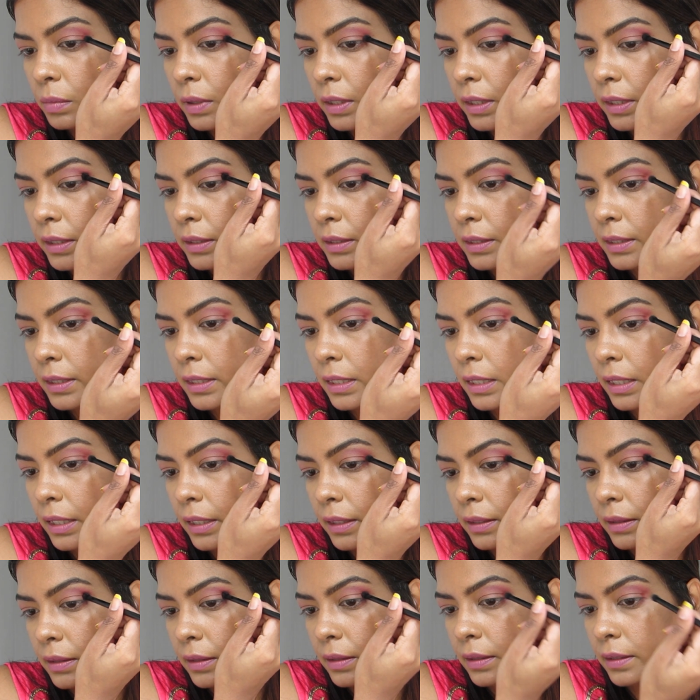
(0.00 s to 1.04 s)
Place it
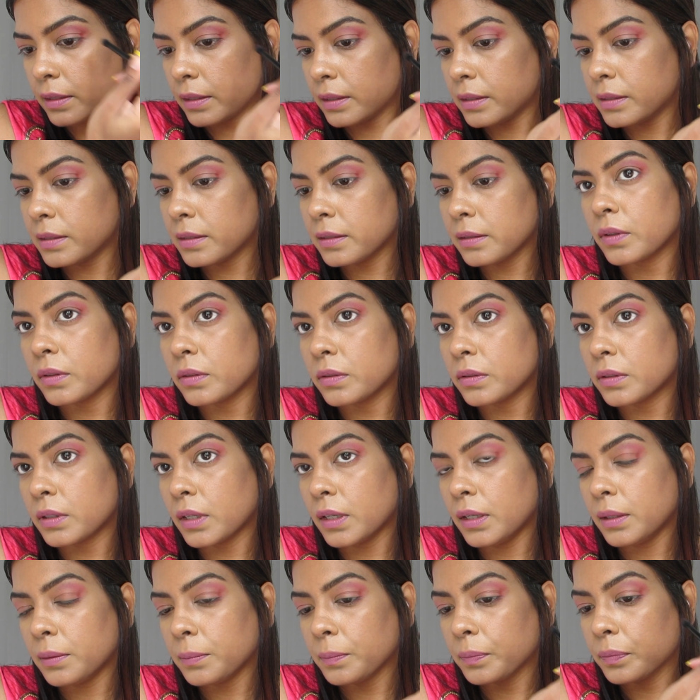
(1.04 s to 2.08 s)
like this.
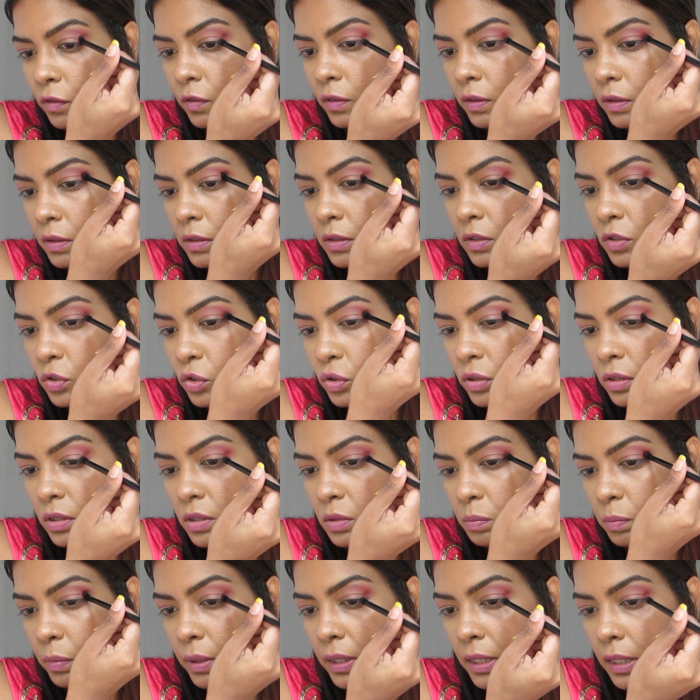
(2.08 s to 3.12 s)
See, first
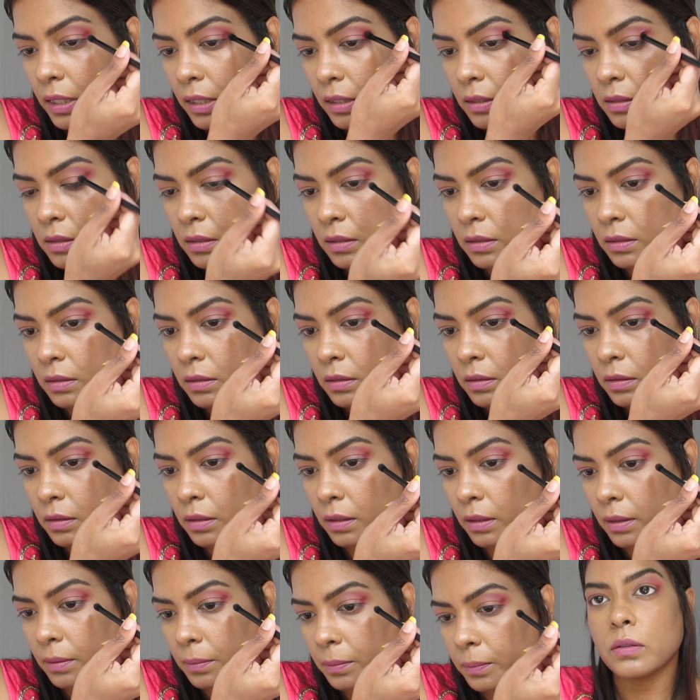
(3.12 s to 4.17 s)
just place it
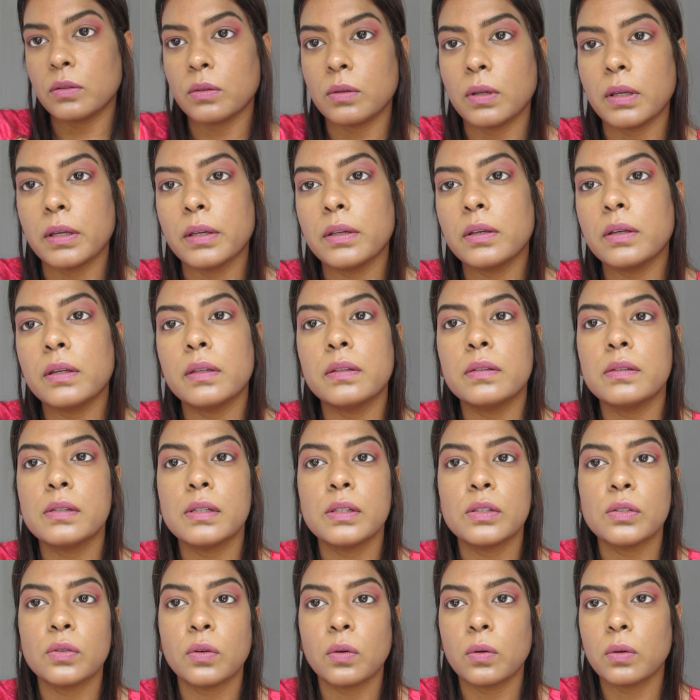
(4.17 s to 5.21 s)
there. So like you can
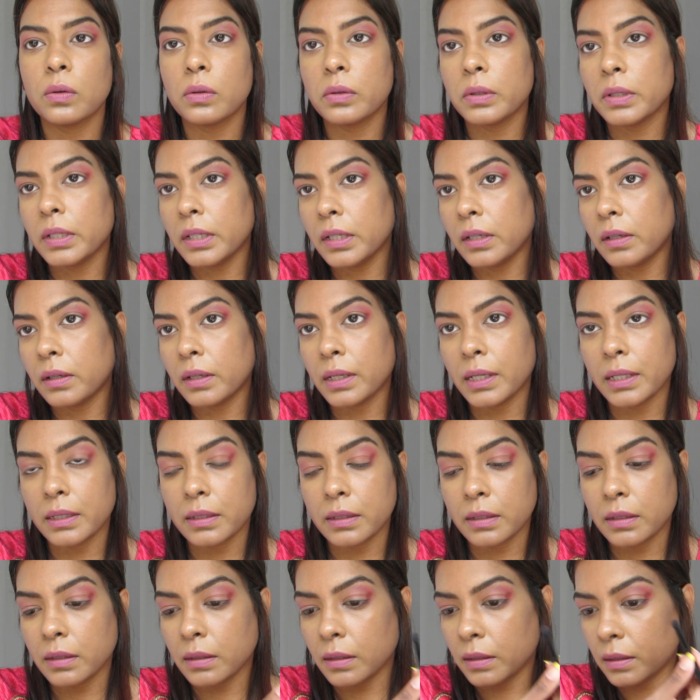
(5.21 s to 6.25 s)
see, it's already
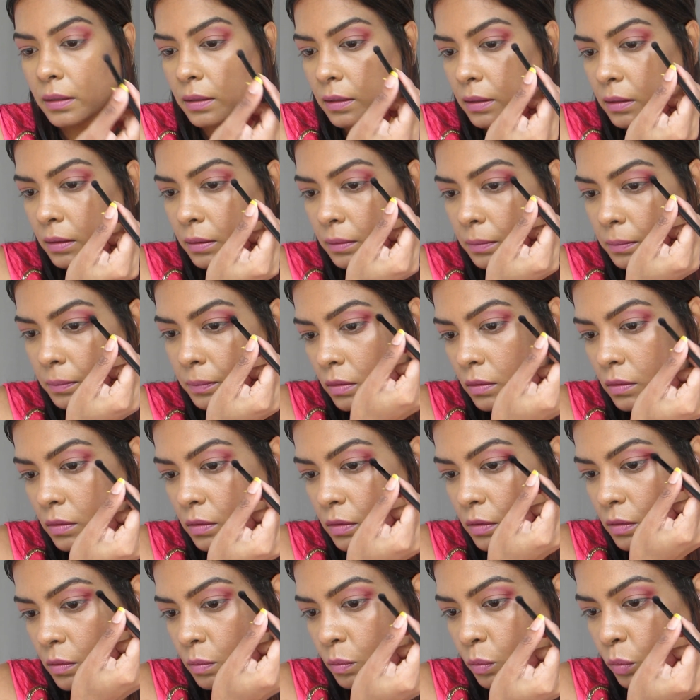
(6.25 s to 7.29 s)
created a little
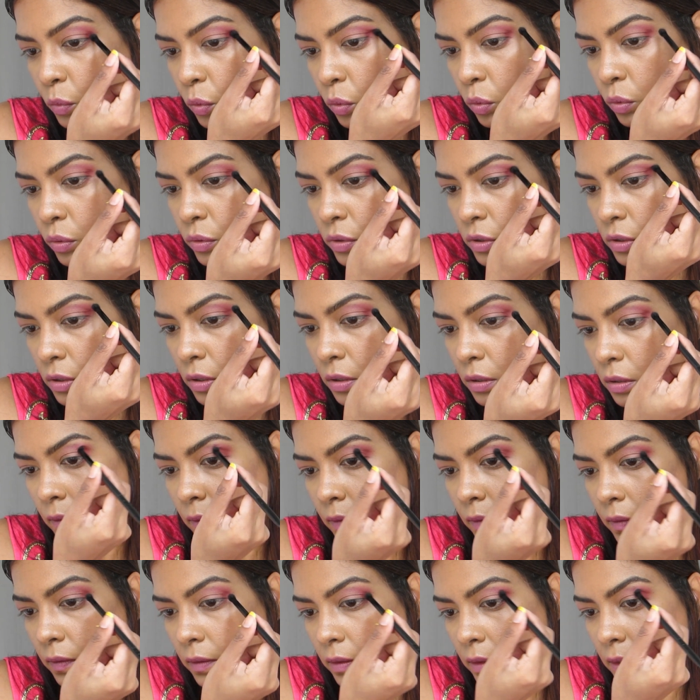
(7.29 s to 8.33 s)
smoked.
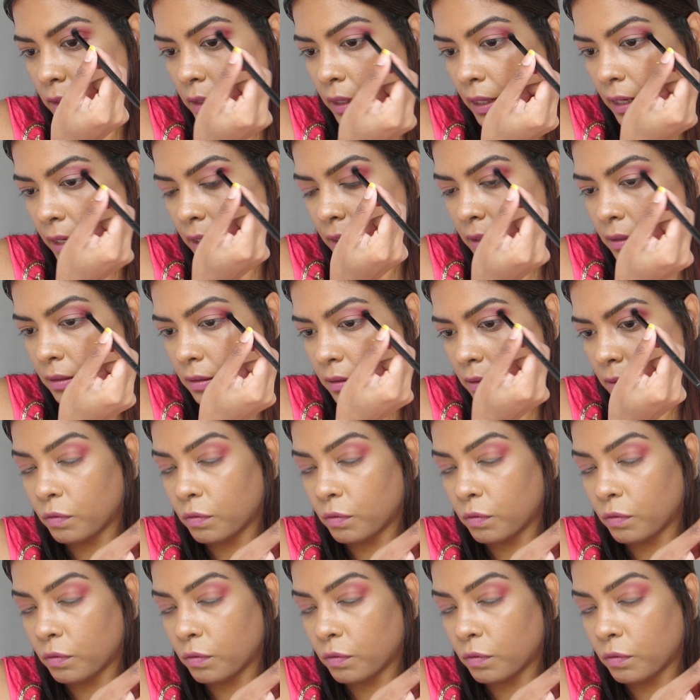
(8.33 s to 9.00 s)
Then